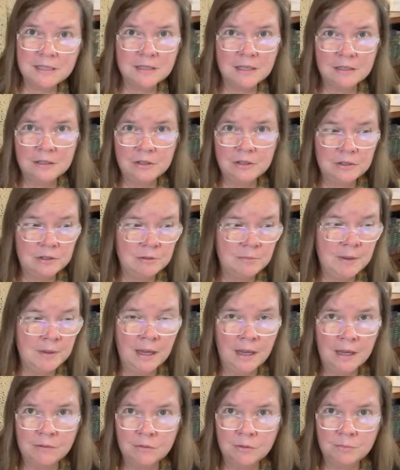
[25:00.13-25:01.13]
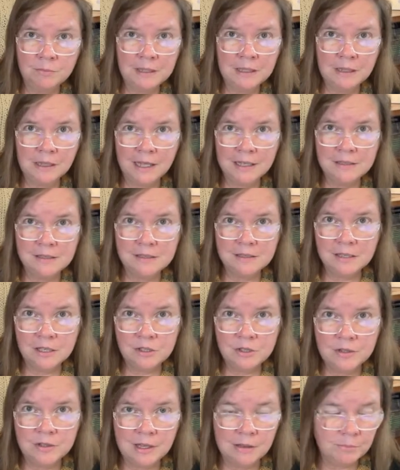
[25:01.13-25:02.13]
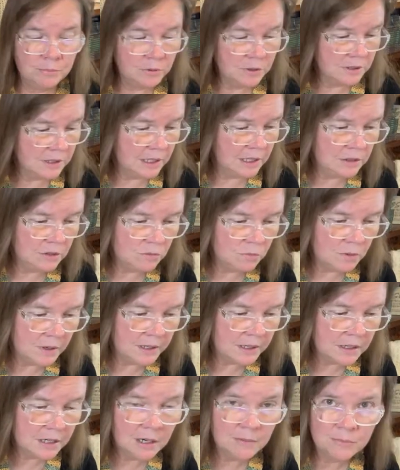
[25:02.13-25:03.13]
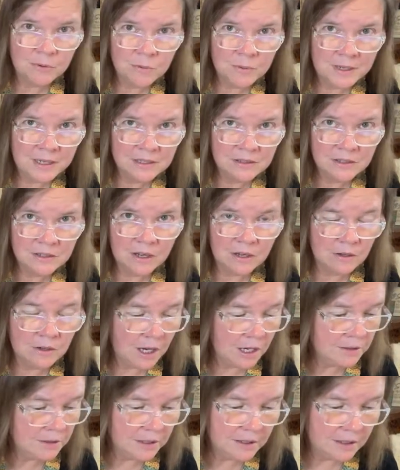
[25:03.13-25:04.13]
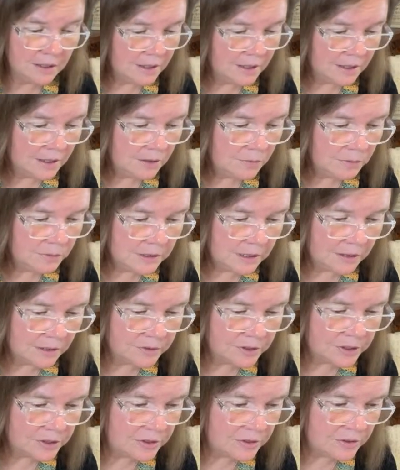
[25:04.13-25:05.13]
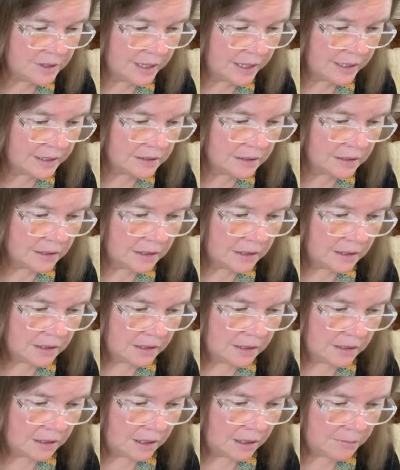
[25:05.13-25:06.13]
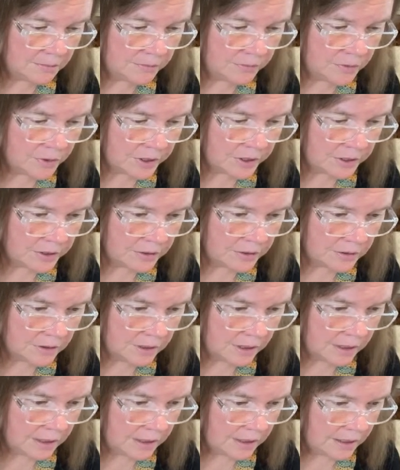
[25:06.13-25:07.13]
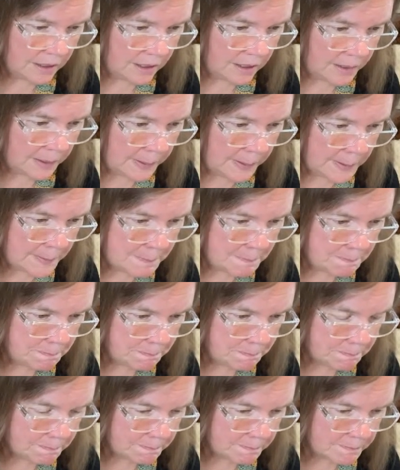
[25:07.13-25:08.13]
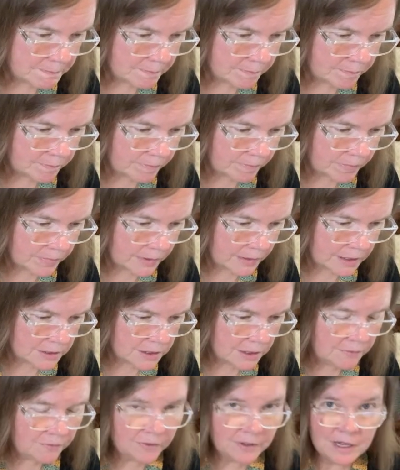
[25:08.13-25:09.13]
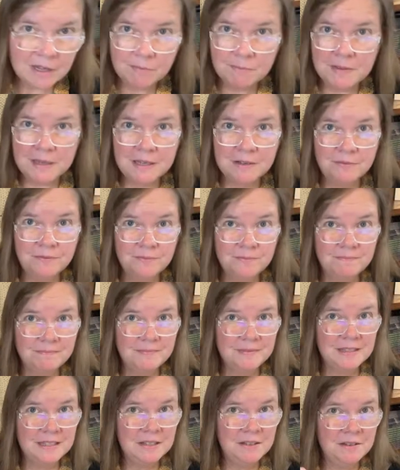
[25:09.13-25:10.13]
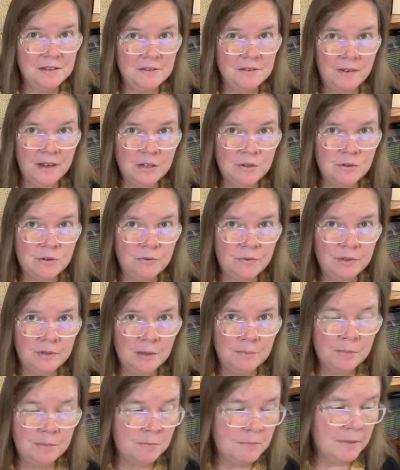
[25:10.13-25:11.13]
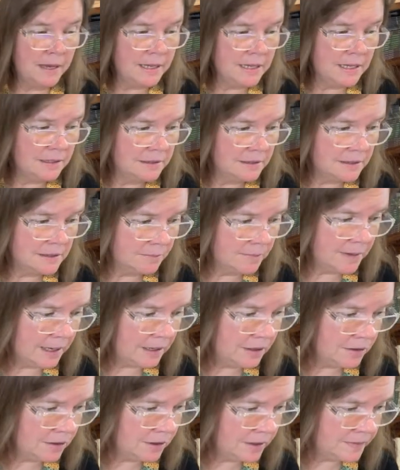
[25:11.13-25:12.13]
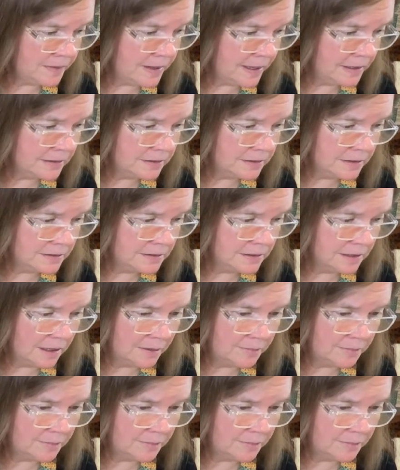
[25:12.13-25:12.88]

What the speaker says: send it to me. I will be glad to send you that book that you won a couple weeks ago. I would love to do that for you. Um, and forgive me if I goofed up on my end somehow on that, because